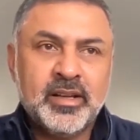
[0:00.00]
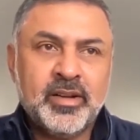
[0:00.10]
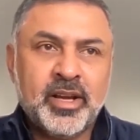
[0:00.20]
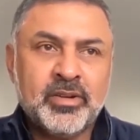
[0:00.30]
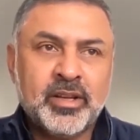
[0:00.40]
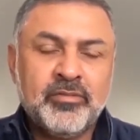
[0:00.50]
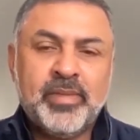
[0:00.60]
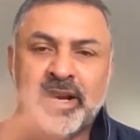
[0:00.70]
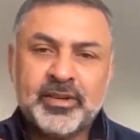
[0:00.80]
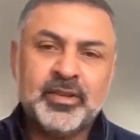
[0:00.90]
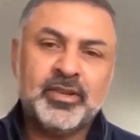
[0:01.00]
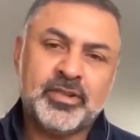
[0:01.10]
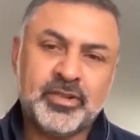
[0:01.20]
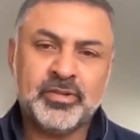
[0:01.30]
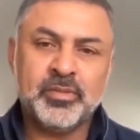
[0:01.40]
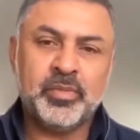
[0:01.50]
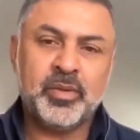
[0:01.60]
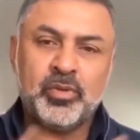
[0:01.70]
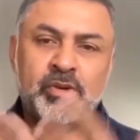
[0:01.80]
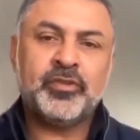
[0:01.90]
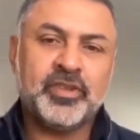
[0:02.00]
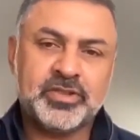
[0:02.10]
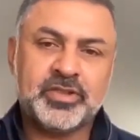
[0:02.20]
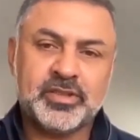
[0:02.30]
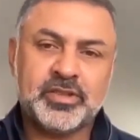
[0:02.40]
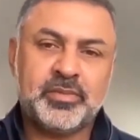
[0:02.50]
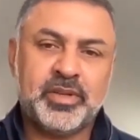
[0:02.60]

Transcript: I could give back to the institute and build more infrastructure.